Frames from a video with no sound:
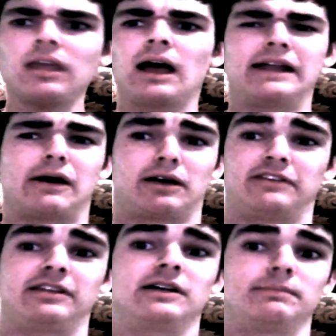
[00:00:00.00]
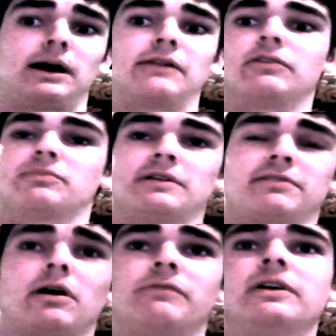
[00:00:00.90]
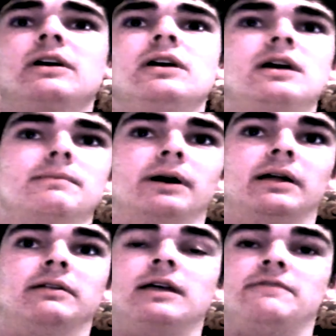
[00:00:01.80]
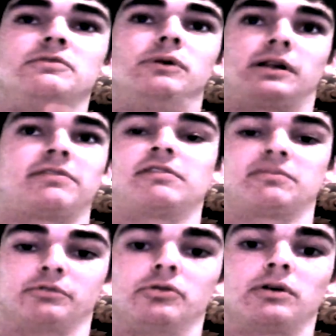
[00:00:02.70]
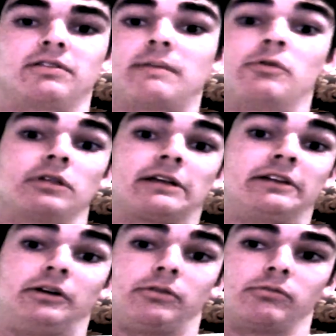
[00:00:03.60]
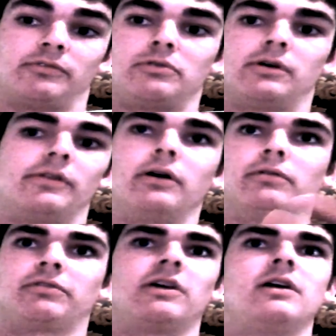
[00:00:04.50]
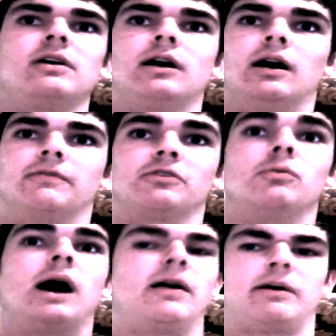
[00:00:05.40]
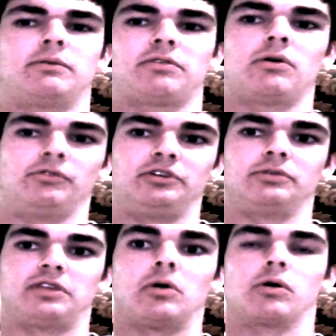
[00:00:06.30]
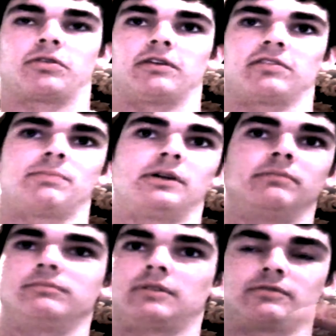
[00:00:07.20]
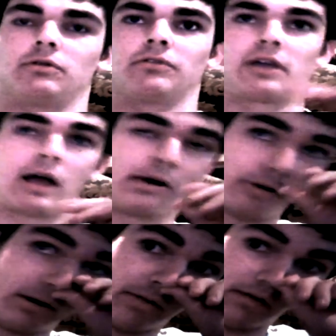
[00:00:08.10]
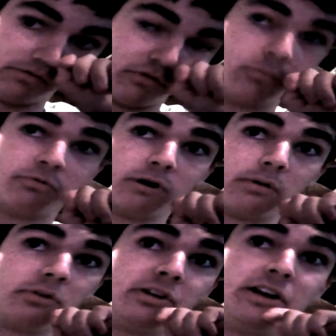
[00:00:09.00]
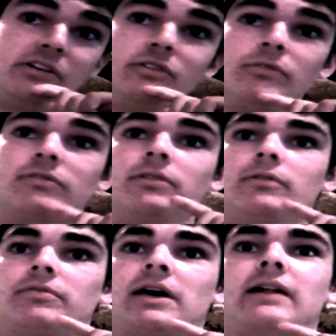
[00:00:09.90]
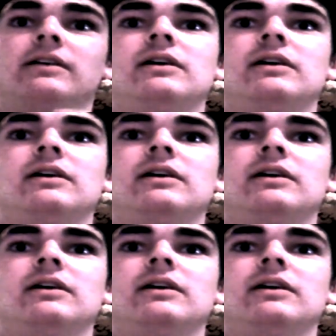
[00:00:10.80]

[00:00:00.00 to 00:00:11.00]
now I intend on buying those myself, but if you want to send some renewal kits, I'm more likely to do the review on those. For a while that was the whole deal with the Orthus, but of course I got around to that review before I really needed to, so there's that.